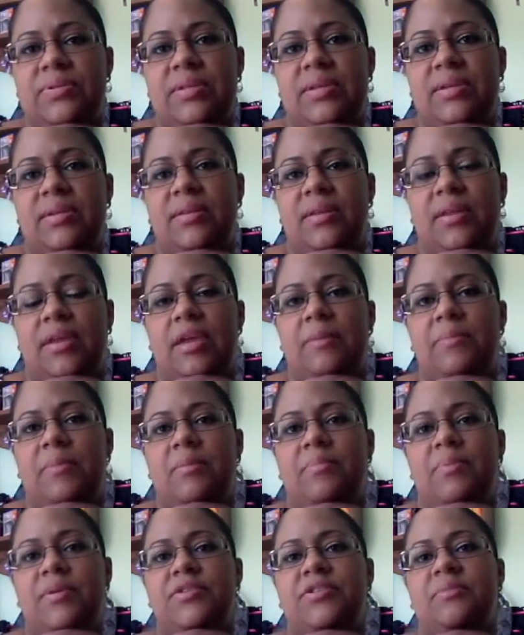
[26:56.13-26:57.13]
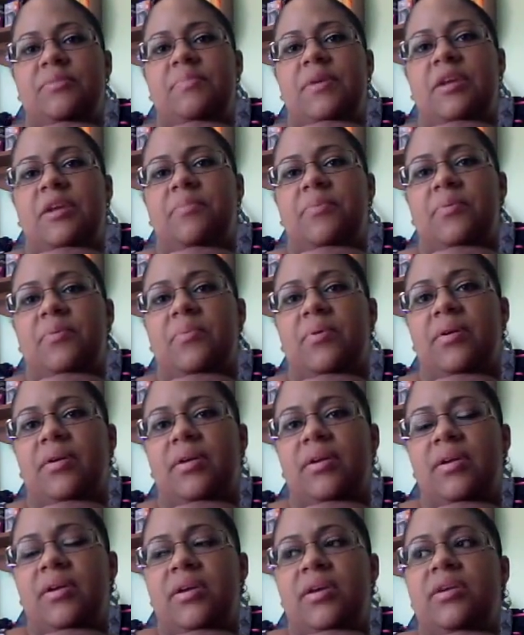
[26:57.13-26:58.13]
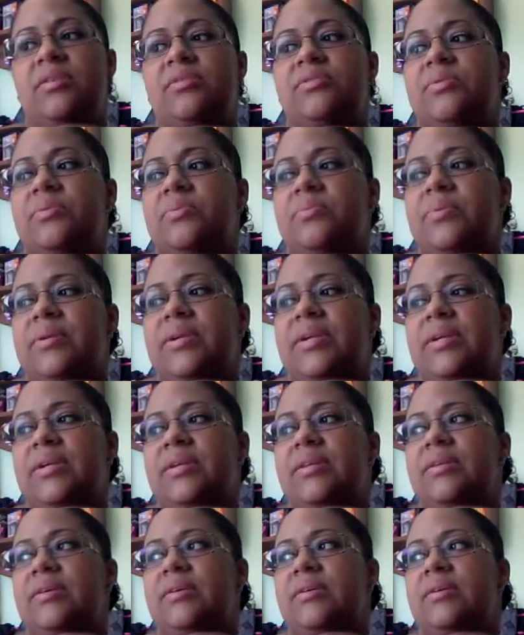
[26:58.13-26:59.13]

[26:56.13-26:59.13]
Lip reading: and gave me a bunch of paperwork to read.